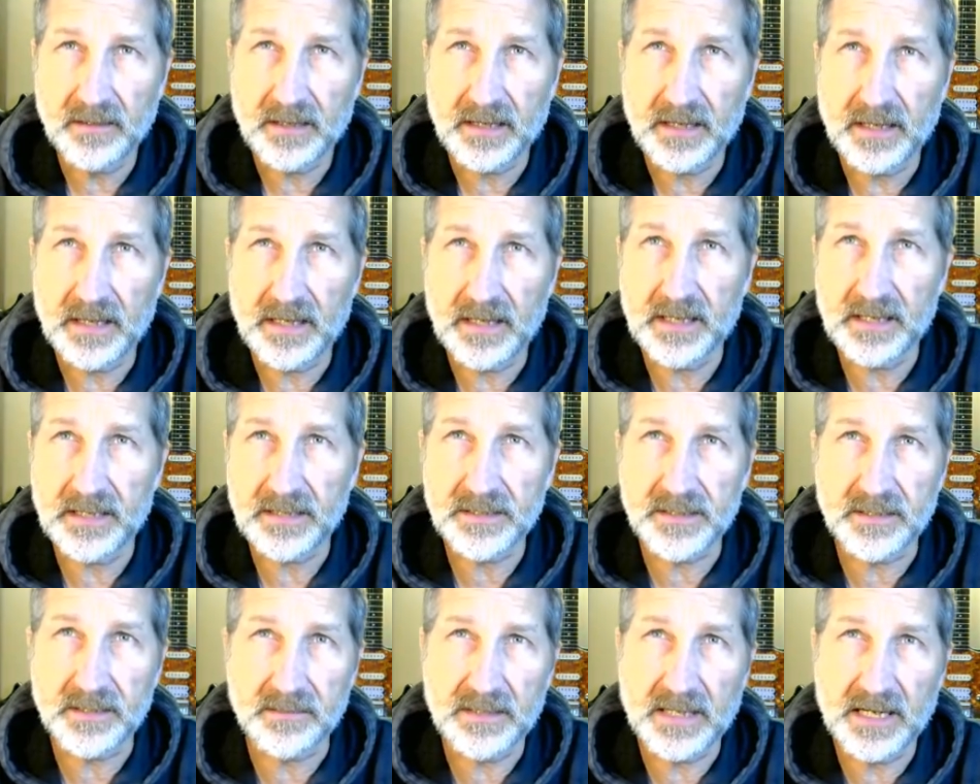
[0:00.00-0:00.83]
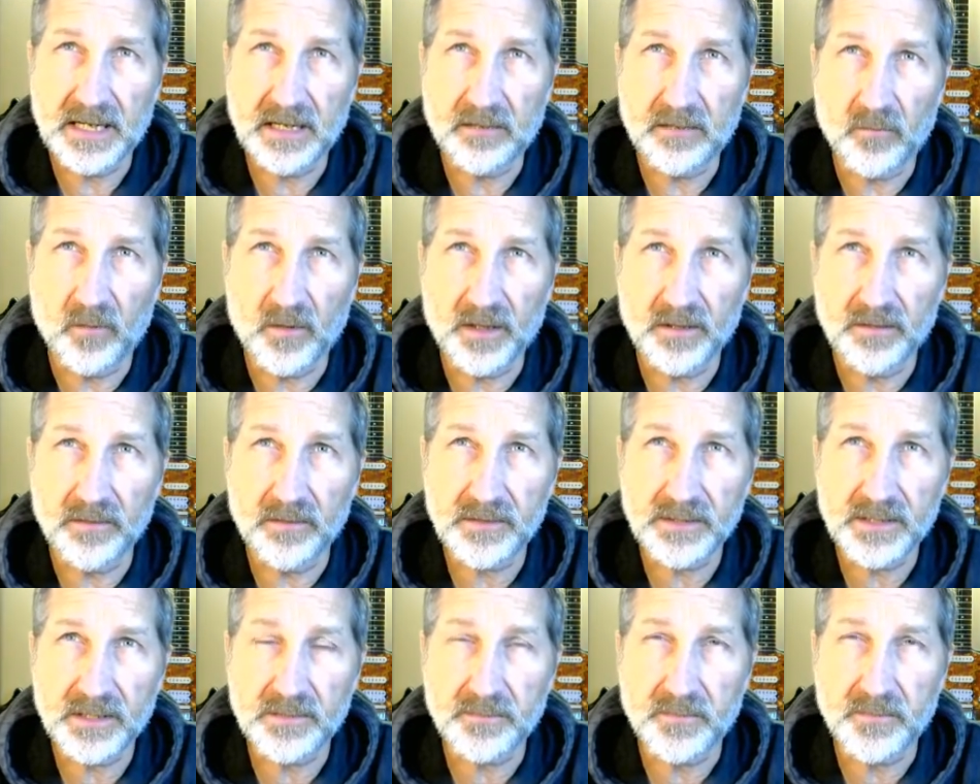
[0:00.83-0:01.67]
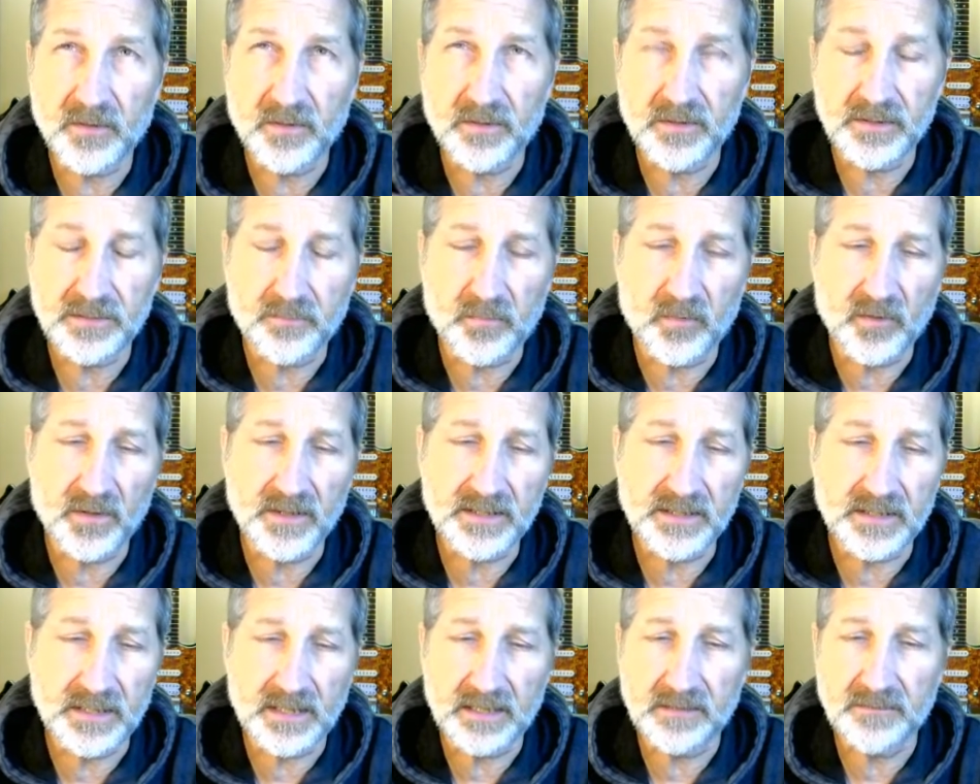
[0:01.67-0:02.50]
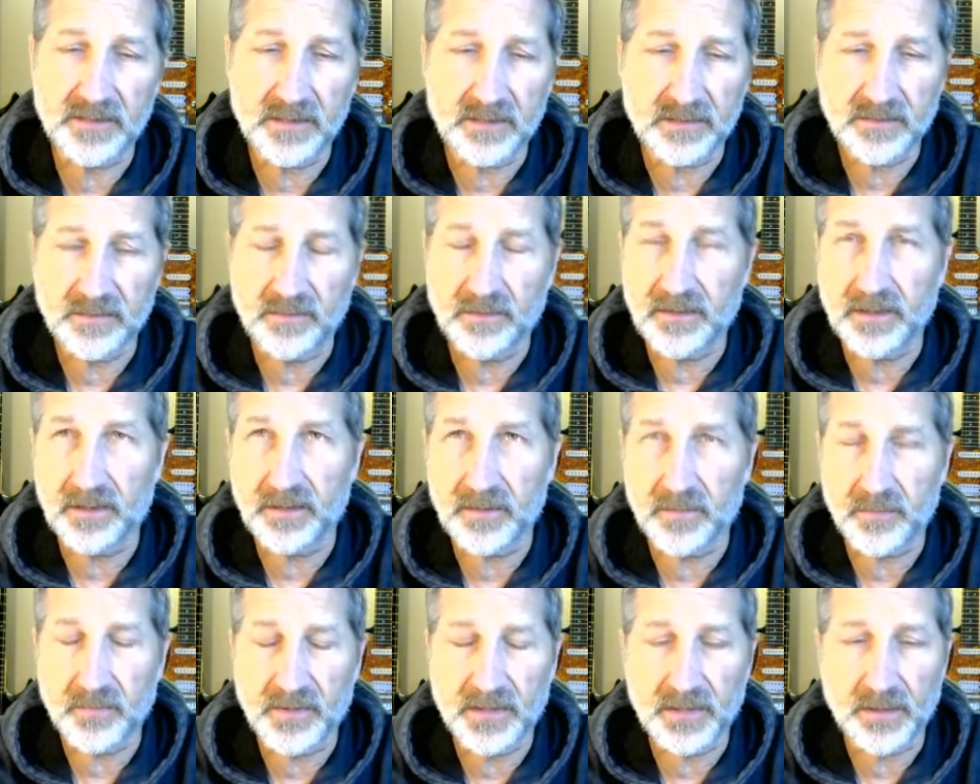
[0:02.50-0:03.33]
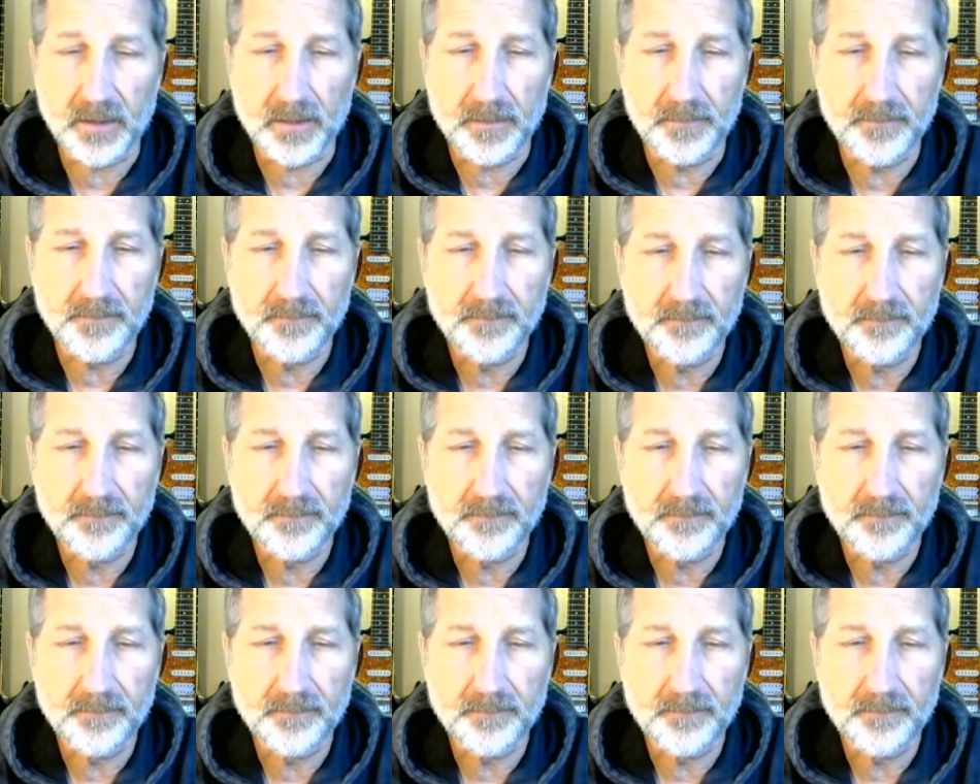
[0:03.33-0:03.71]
and he gets to take one of those experience points and gives it to another player.